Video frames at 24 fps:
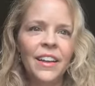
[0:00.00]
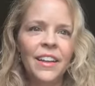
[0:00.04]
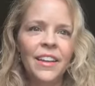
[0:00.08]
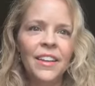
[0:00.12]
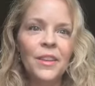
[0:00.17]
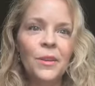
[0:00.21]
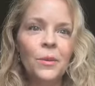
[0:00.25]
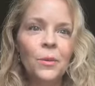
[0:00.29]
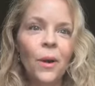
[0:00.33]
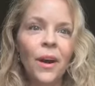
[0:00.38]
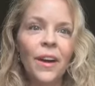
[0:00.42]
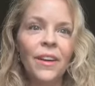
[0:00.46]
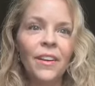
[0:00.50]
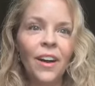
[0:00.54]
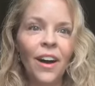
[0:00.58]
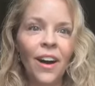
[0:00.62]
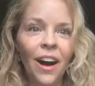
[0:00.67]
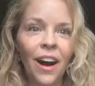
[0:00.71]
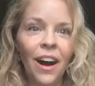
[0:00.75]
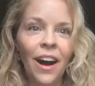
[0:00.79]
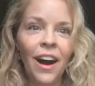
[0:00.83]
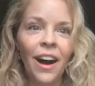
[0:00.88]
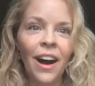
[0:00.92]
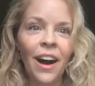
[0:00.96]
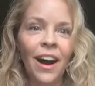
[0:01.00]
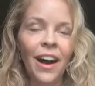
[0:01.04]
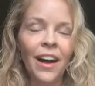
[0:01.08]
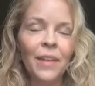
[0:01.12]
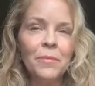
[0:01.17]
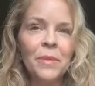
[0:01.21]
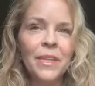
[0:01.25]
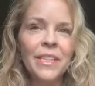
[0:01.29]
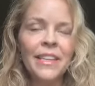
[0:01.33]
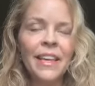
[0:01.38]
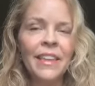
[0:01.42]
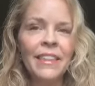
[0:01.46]
you are in awe
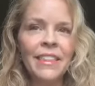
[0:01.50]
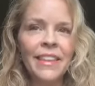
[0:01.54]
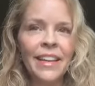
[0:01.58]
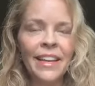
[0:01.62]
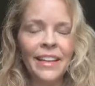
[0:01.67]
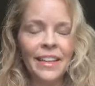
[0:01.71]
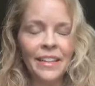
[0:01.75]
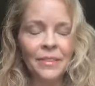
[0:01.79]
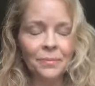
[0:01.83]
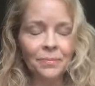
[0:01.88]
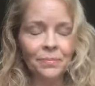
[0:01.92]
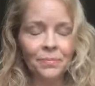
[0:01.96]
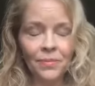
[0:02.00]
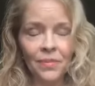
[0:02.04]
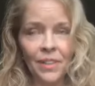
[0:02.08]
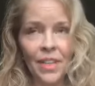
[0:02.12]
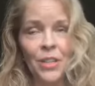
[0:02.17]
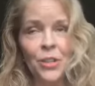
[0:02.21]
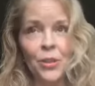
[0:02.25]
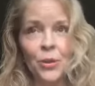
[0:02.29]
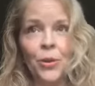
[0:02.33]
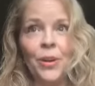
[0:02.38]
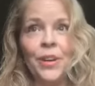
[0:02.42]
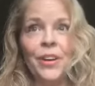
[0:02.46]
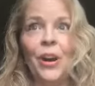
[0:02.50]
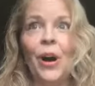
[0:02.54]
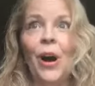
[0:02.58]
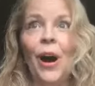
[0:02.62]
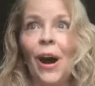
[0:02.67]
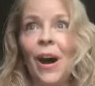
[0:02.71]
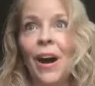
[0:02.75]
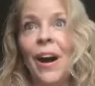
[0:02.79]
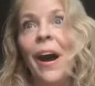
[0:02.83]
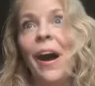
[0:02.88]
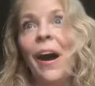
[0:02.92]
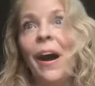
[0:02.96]
because I think, and you're in
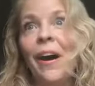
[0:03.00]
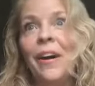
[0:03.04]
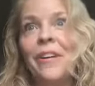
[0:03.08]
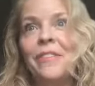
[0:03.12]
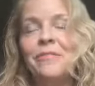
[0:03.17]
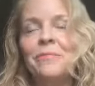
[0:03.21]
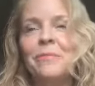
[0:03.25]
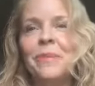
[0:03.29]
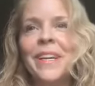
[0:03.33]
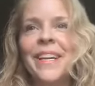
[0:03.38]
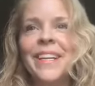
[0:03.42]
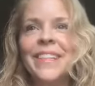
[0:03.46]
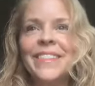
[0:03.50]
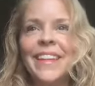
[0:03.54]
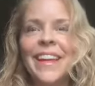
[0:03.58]
awe of because